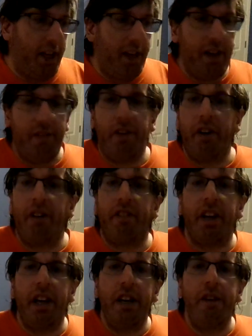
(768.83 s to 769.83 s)
if there
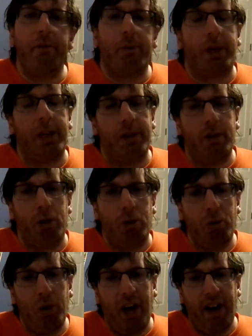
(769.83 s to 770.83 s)
is anyone
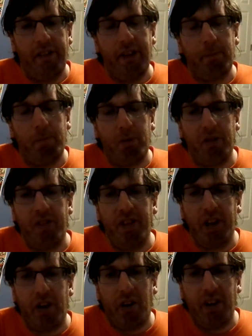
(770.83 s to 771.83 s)
who has a
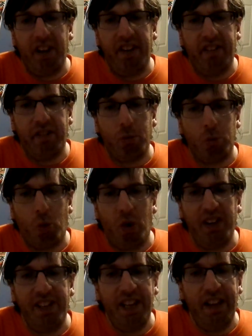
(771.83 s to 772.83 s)
birthday on this
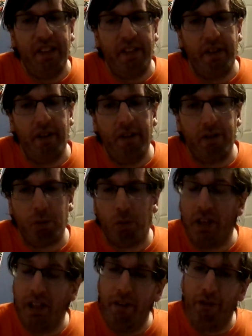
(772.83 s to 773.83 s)
23rd,
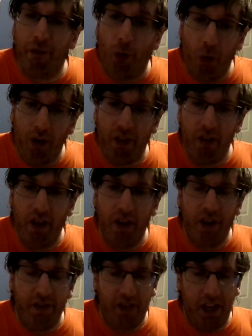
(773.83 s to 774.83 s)
24th
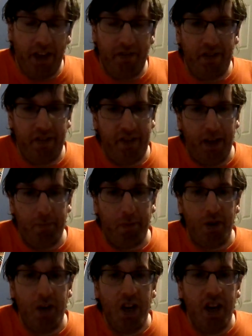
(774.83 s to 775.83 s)
day of
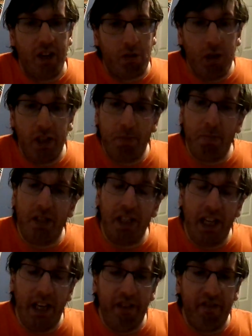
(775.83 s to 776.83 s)
December, Christmas
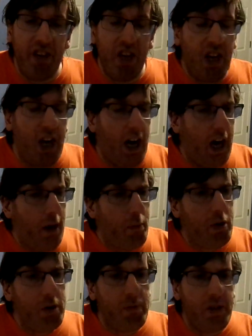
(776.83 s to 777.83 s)
Eve, I
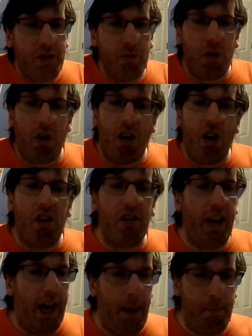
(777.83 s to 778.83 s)
want to wish you all
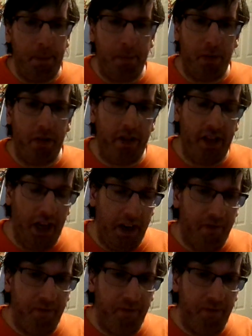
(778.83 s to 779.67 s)
a happy birthday.